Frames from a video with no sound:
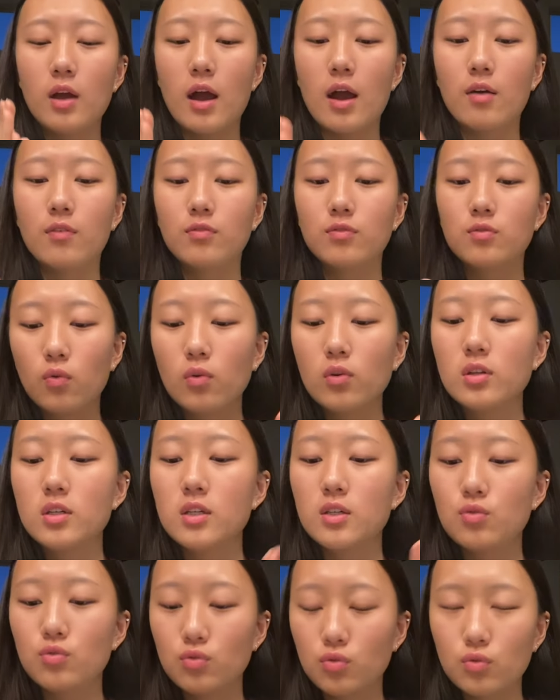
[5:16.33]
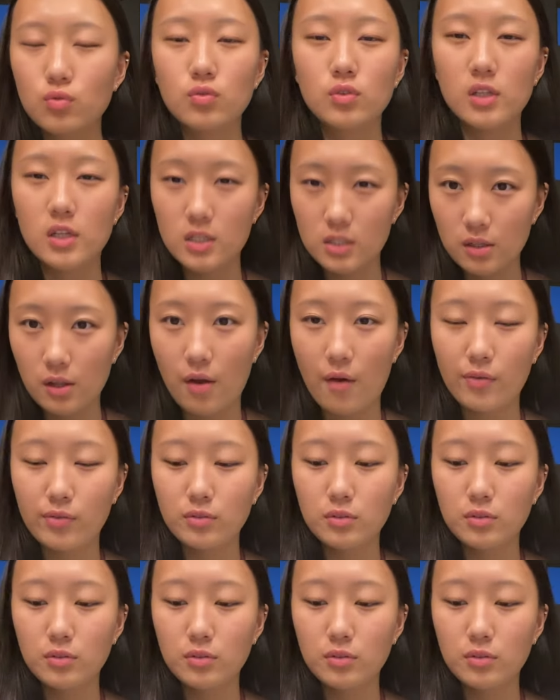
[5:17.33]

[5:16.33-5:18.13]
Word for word: I have 14 school days left.